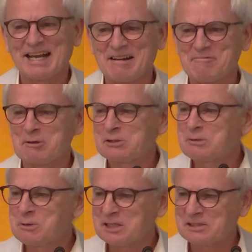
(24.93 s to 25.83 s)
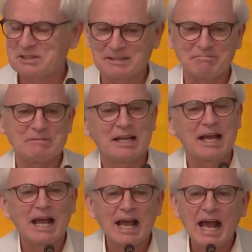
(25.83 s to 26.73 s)
First question,
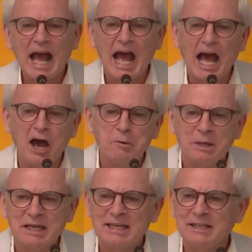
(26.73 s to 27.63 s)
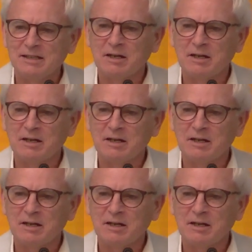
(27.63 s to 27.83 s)
how many